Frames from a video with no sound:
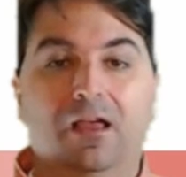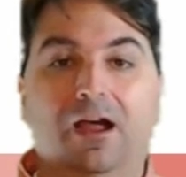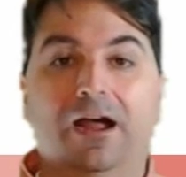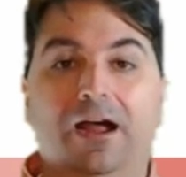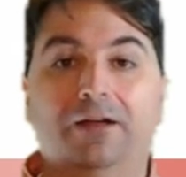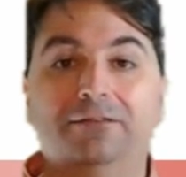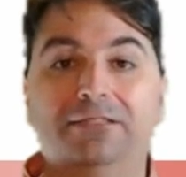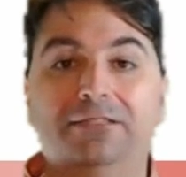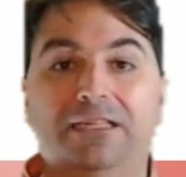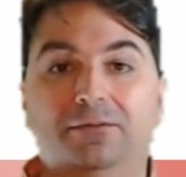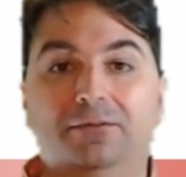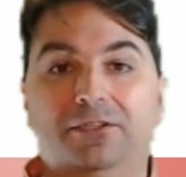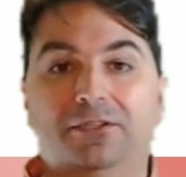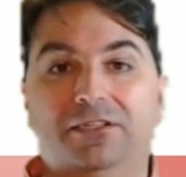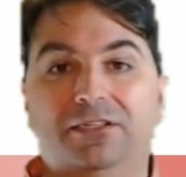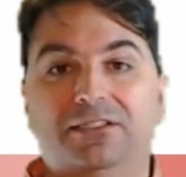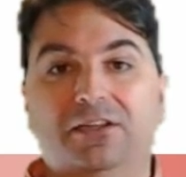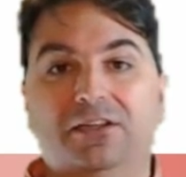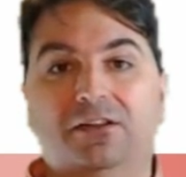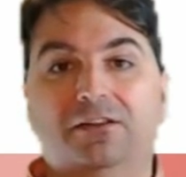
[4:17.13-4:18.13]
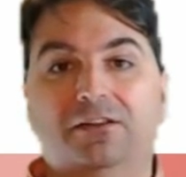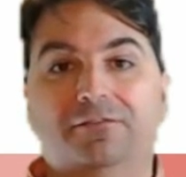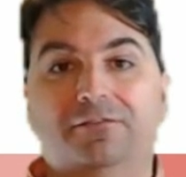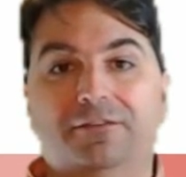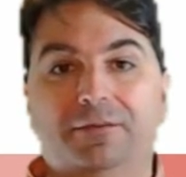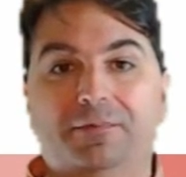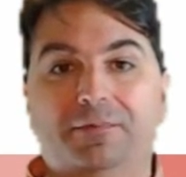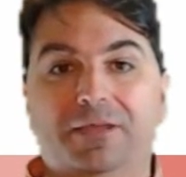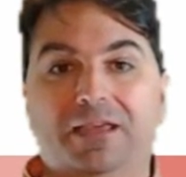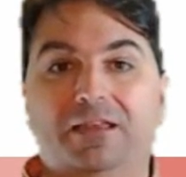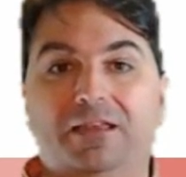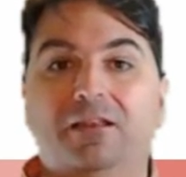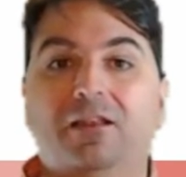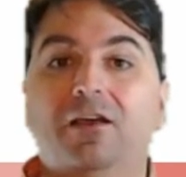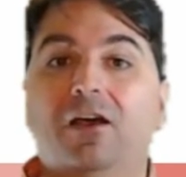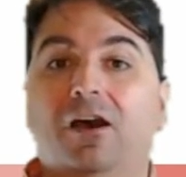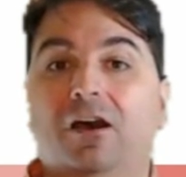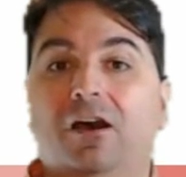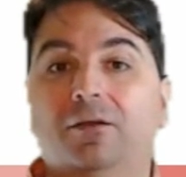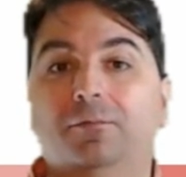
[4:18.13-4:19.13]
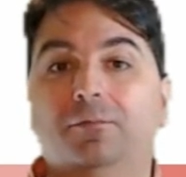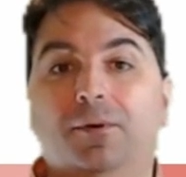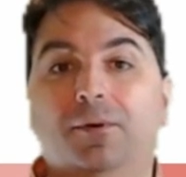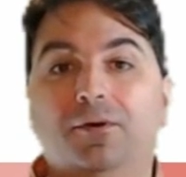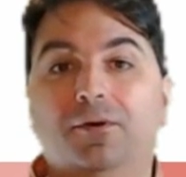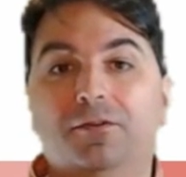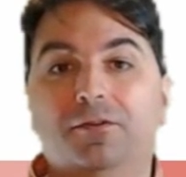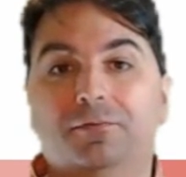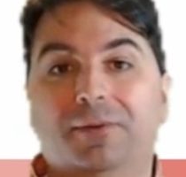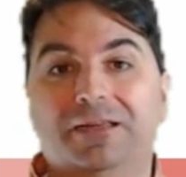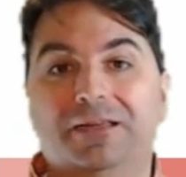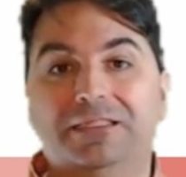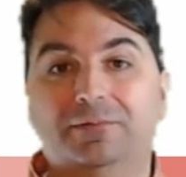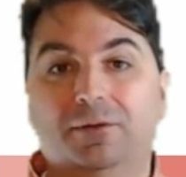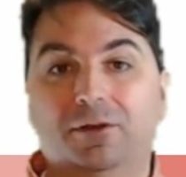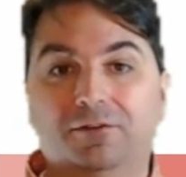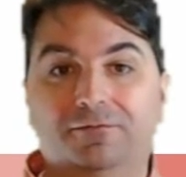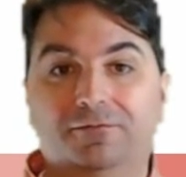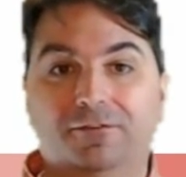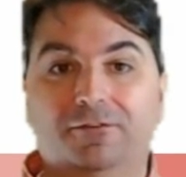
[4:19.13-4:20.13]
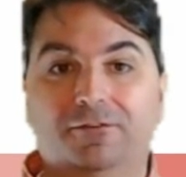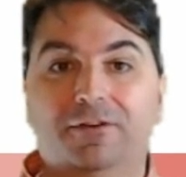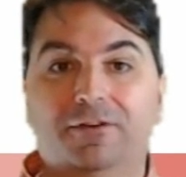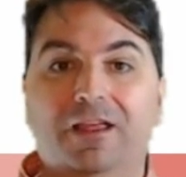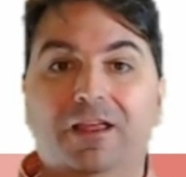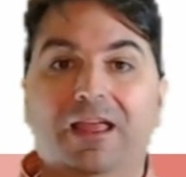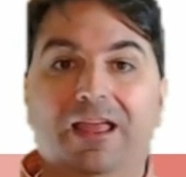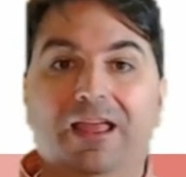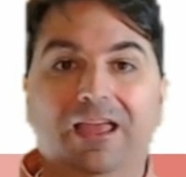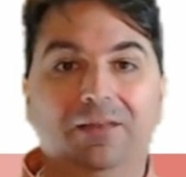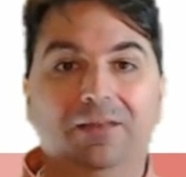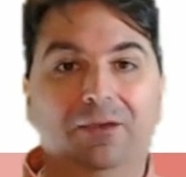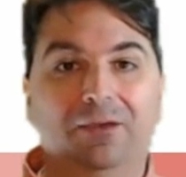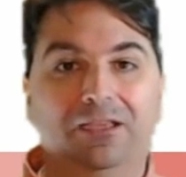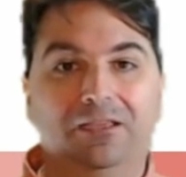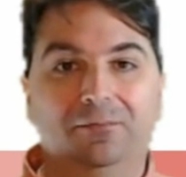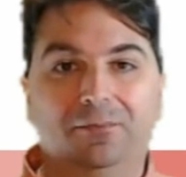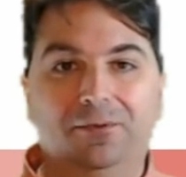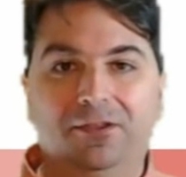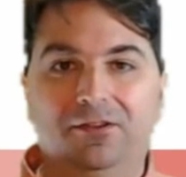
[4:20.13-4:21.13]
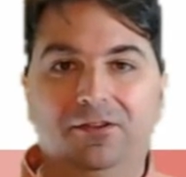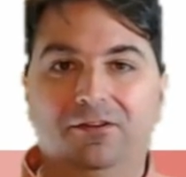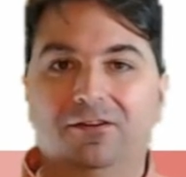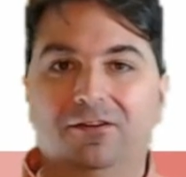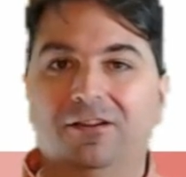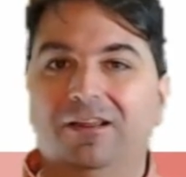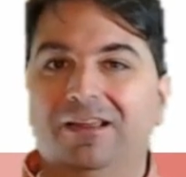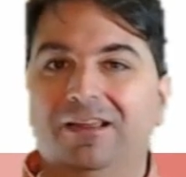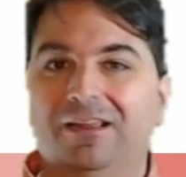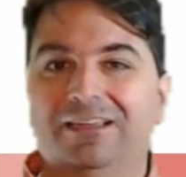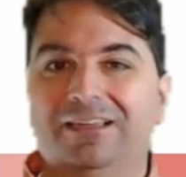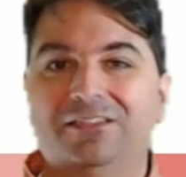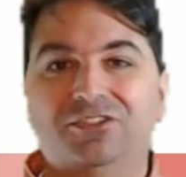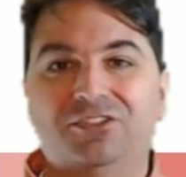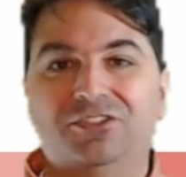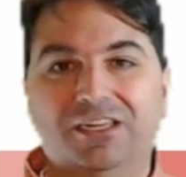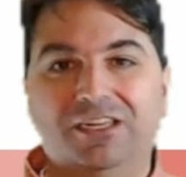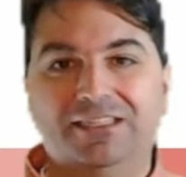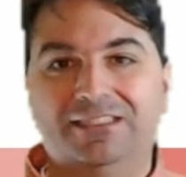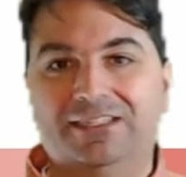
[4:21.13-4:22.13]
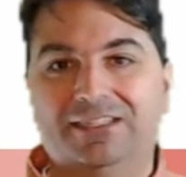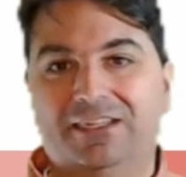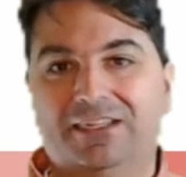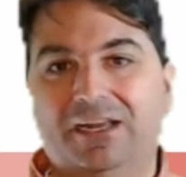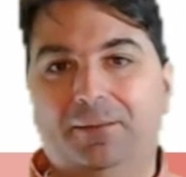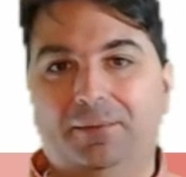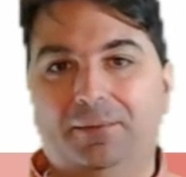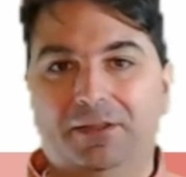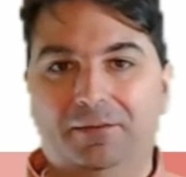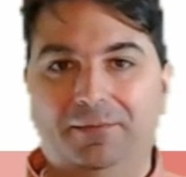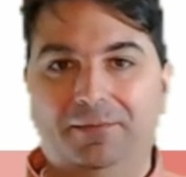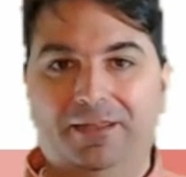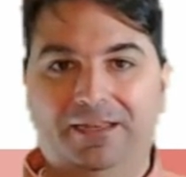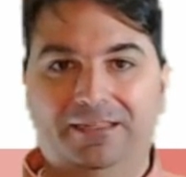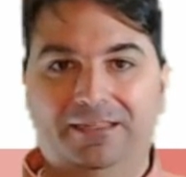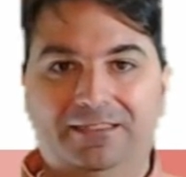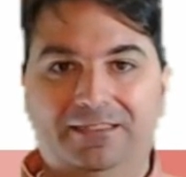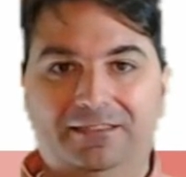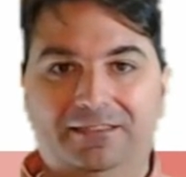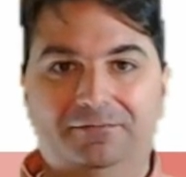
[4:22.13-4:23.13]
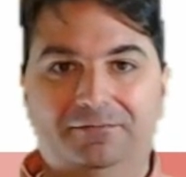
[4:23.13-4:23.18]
I was able to install a VPN on both my smartphone and my computer in just a couple of minutes.